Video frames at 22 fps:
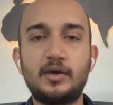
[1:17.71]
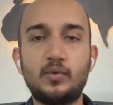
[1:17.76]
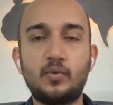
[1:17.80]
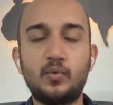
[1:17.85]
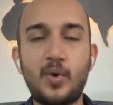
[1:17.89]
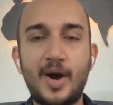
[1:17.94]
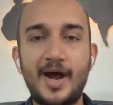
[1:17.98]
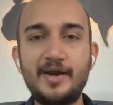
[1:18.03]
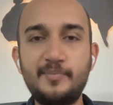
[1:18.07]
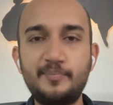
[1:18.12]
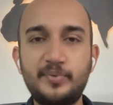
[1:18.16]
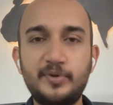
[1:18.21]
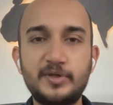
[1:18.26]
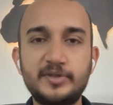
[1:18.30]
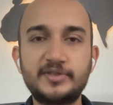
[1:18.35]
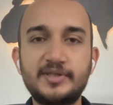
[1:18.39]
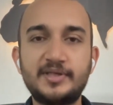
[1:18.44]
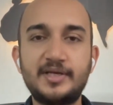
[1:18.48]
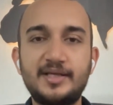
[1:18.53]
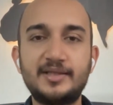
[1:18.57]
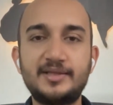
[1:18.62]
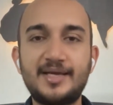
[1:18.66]
one
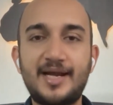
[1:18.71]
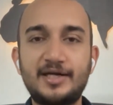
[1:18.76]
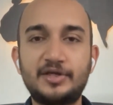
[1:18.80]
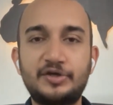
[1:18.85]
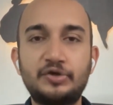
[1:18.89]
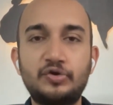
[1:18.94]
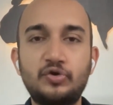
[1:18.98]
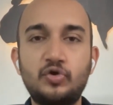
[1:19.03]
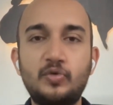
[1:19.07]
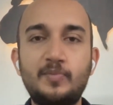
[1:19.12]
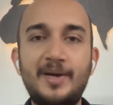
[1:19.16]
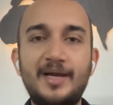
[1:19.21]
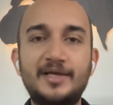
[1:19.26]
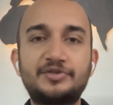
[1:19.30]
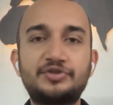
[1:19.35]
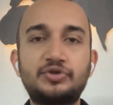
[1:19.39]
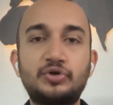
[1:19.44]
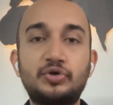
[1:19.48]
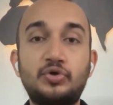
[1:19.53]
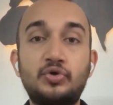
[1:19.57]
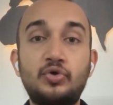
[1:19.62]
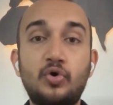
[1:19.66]
person in that group
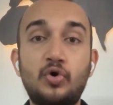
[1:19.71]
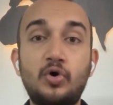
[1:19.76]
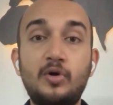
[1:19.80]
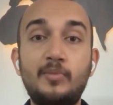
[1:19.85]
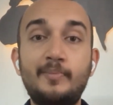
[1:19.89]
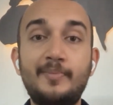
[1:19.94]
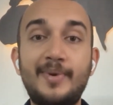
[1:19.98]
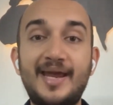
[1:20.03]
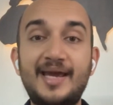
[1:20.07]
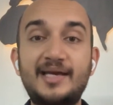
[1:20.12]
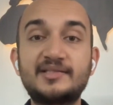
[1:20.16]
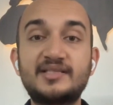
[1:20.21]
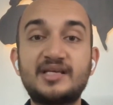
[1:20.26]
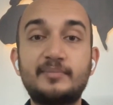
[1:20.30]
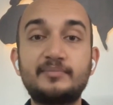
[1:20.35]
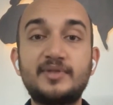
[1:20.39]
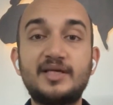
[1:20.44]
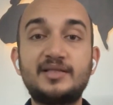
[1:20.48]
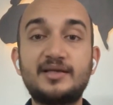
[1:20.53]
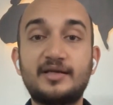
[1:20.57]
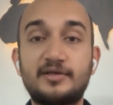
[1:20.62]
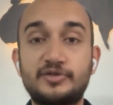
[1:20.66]
has to go make
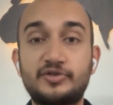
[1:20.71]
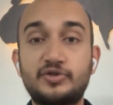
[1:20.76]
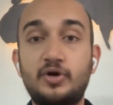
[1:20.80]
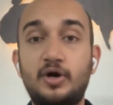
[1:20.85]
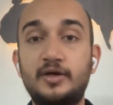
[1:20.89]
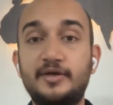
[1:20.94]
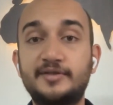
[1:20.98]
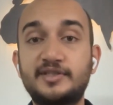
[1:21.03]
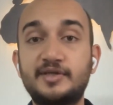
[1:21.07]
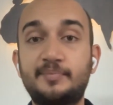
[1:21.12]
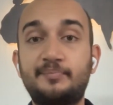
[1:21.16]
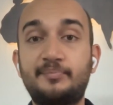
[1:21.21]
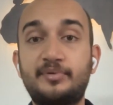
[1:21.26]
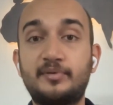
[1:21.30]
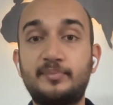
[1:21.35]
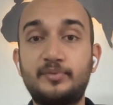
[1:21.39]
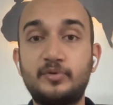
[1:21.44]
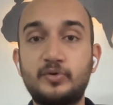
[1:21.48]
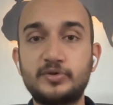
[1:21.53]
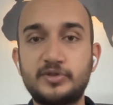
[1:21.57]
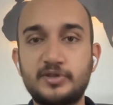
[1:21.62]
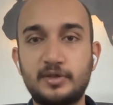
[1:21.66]
something that is called as a
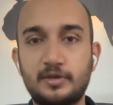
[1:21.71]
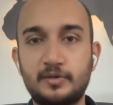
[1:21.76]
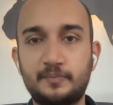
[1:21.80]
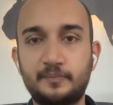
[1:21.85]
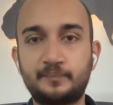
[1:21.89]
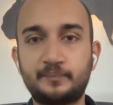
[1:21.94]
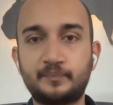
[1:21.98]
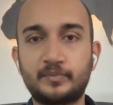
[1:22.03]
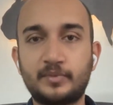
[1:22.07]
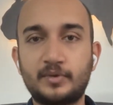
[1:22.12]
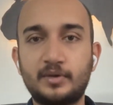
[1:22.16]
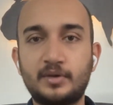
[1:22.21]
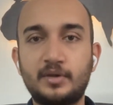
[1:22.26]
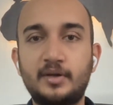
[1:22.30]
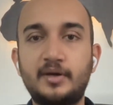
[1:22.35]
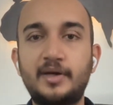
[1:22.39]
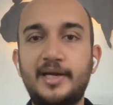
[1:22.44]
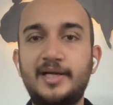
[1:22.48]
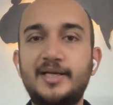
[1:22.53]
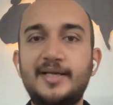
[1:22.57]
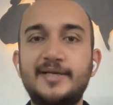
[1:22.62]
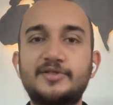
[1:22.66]
proposal,
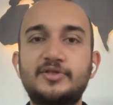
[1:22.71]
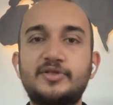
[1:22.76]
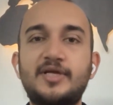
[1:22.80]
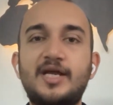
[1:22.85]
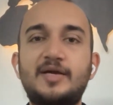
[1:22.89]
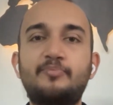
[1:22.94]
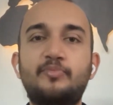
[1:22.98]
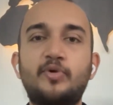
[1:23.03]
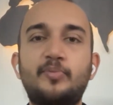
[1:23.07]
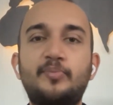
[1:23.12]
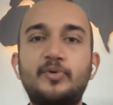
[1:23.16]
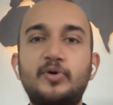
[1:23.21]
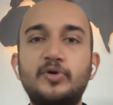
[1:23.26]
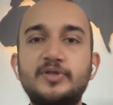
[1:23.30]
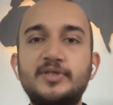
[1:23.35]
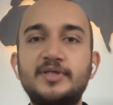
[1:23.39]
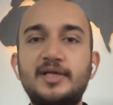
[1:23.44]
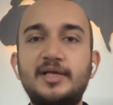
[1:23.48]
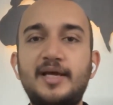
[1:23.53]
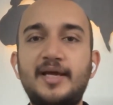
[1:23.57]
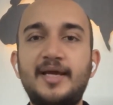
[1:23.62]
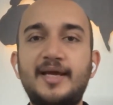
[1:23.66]
right? Like, so that
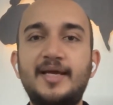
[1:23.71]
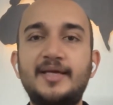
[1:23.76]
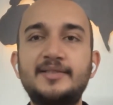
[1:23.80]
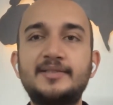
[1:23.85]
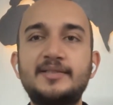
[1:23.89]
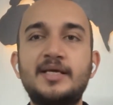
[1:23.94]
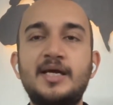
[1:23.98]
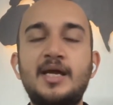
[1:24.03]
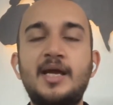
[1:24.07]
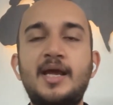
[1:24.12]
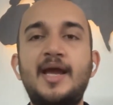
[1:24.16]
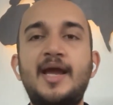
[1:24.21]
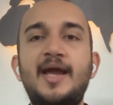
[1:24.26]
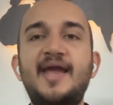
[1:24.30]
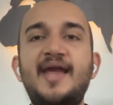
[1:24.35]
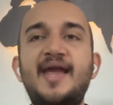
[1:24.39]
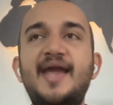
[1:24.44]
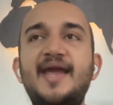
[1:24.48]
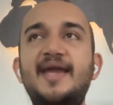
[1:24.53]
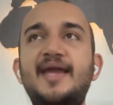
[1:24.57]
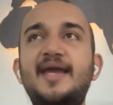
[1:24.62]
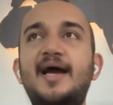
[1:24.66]
proposal is,
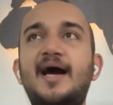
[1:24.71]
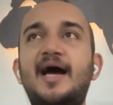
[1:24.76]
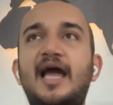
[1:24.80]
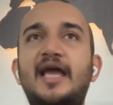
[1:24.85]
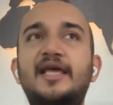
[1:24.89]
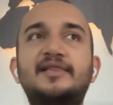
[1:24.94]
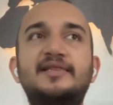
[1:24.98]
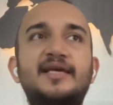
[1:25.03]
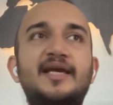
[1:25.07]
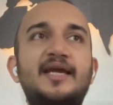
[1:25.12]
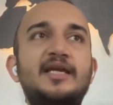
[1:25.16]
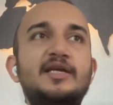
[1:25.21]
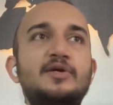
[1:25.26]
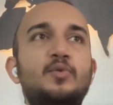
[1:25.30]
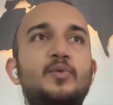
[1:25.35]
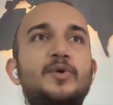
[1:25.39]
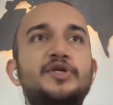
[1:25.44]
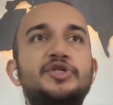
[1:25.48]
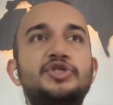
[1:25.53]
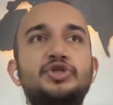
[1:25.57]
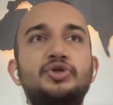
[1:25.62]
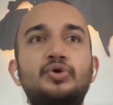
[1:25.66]
hey, I think
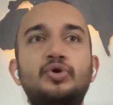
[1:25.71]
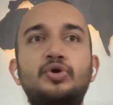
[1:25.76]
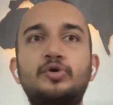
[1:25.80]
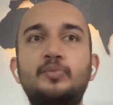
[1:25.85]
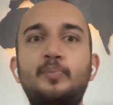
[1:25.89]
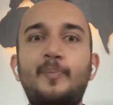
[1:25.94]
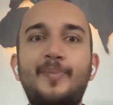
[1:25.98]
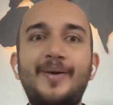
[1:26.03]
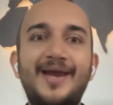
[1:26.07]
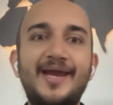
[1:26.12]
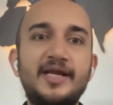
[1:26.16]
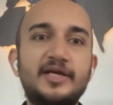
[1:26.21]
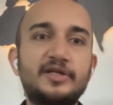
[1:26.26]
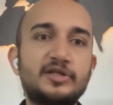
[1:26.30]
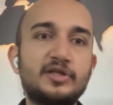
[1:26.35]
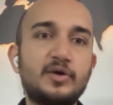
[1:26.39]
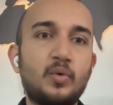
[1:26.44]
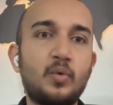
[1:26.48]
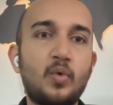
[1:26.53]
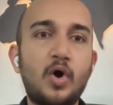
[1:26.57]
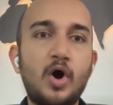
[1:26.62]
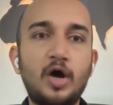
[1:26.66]
we should paint
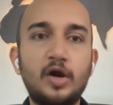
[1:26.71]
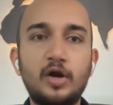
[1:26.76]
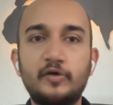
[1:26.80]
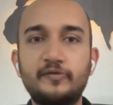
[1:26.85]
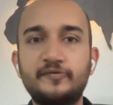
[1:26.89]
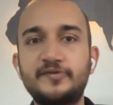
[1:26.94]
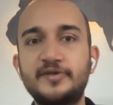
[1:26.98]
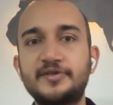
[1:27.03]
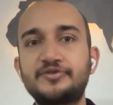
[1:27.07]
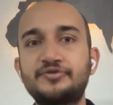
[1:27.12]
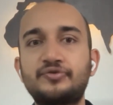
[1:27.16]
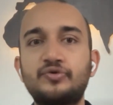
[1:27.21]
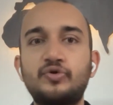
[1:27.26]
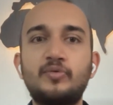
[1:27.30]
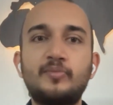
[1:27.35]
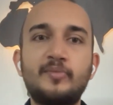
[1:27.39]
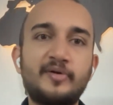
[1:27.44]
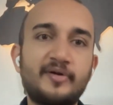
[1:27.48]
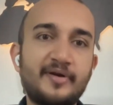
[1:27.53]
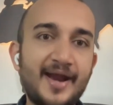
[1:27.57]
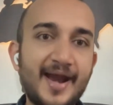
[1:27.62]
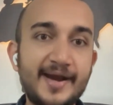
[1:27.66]
the wall of this
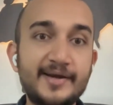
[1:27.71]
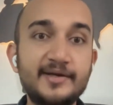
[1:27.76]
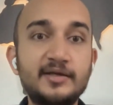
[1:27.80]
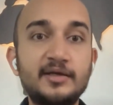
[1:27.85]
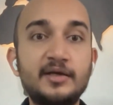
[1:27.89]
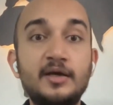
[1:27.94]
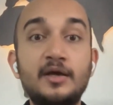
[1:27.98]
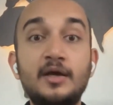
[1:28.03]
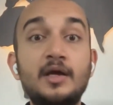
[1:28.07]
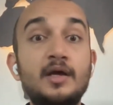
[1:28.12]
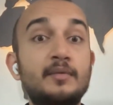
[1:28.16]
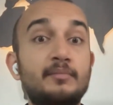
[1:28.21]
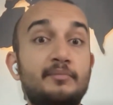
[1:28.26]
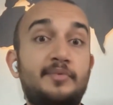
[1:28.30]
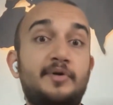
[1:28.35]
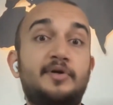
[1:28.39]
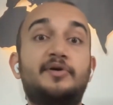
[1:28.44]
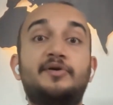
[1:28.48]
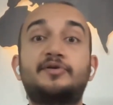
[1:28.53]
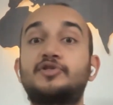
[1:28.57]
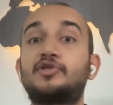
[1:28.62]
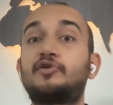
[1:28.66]
room red,
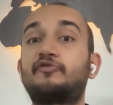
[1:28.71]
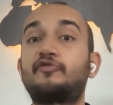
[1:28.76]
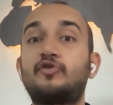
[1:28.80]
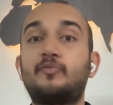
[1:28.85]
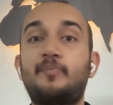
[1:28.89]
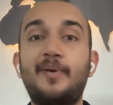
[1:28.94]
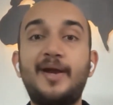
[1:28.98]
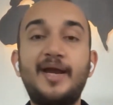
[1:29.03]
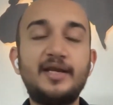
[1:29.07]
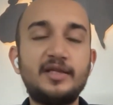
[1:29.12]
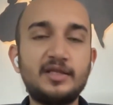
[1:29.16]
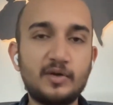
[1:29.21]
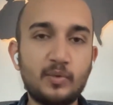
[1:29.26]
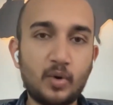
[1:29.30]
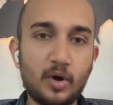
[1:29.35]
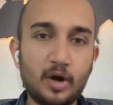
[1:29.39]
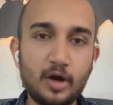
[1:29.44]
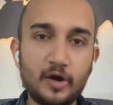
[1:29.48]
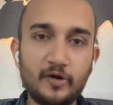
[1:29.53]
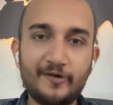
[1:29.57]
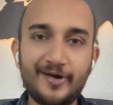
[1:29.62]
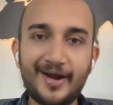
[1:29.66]
because if you paint the
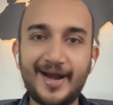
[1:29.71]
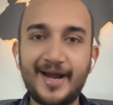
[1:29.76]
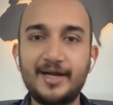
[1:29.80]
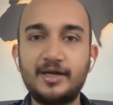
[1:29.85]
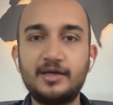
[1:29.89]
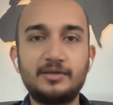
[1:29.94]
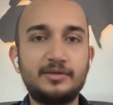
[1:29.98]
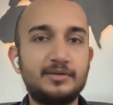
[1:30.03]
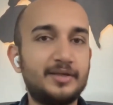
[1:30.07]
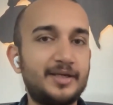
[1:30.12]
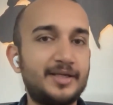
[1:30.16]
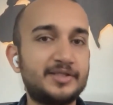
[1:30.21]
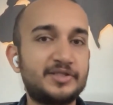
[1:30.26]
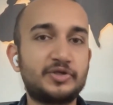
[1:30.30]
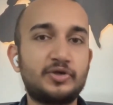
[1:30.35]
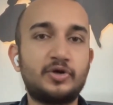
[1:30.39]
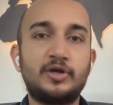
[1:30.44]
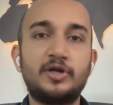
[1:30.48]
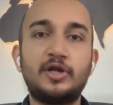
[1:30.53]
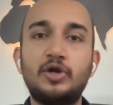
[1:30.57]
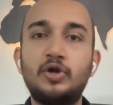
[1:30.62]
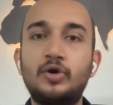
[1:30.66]
wall red, it's
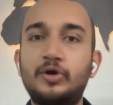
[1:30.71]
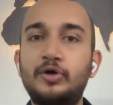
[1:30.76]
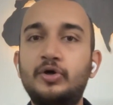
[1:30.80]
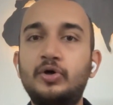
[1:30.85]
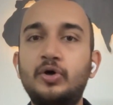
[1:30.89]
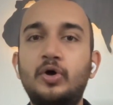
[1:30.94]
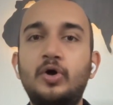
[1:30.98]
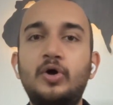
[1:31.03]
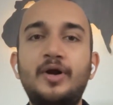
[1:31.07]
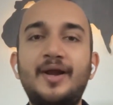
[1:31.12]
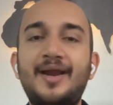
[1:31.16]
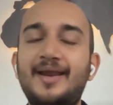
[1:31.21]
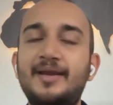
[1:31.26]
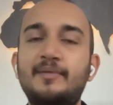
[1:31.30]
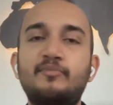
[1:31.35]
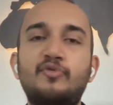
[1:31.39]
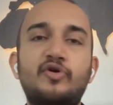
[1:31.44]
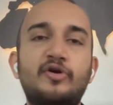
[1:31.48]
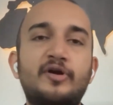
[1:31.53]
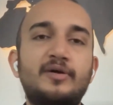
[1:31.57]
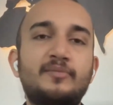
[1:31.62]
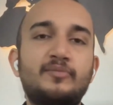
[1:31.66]
going to look good
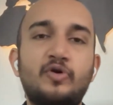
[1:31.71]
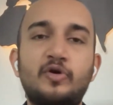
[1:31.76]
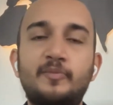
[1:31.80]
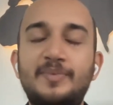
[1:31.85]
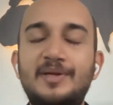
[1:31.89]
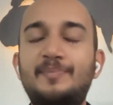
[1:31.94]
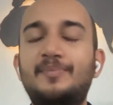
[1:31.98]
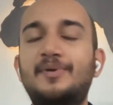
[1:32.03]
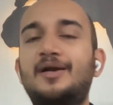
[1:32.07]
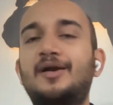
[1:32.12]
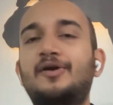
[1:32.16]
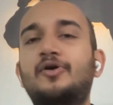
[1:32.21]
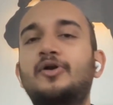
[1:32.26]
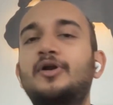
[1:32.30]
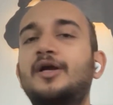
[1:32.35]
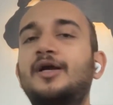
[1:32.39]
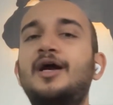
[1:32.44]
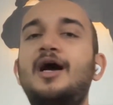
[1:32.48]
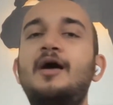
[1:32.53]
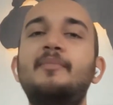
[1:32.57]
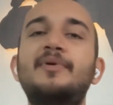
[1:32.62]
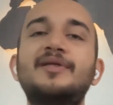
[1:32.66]
and more people are going
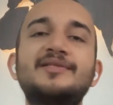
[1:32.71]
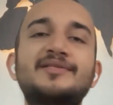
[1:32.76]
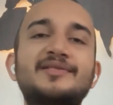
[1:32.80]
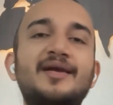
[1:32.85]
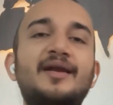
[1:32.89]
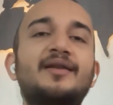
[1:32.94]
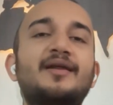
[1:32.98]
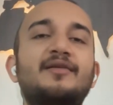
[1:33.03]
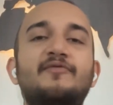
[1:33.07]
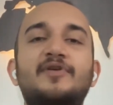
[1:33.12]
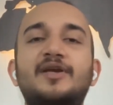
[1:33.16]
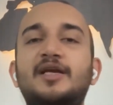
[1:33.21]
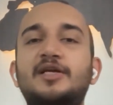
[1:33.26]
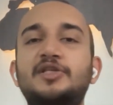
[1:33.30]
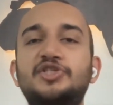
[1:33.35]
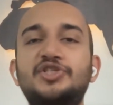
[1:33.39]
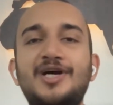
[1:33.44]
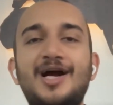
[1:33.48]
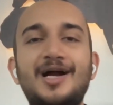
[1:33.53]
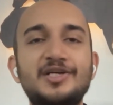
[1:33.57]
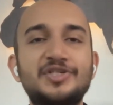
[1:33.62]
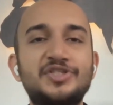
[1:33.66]
to come and sit and we
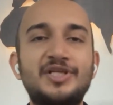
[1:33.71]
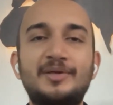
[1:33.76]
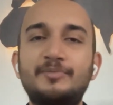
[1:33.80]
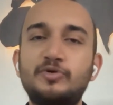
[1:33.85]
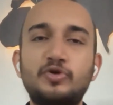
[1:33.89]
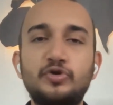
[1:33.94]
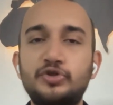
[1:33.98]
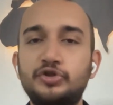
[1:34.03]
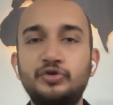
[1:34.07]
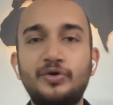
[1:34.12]
can charge them.